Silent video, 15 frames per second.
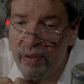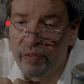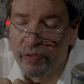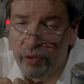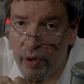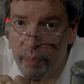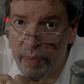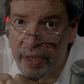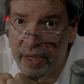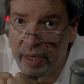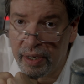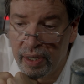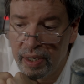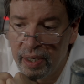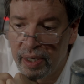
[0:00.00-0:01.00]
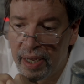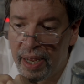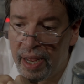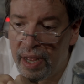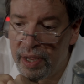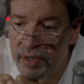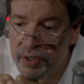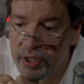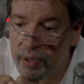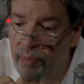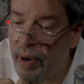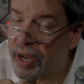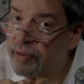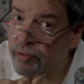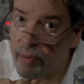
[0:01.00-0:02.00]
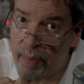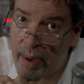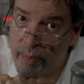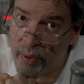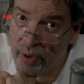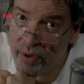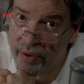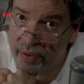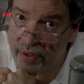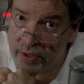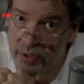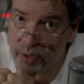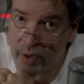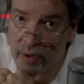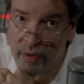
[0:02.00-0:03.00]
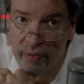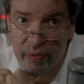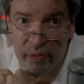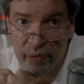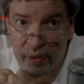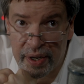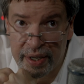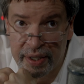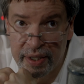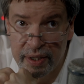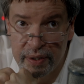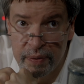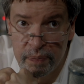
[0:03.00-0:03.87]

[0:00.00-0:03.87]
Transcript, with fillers: from me as you might have remembered, this sort of like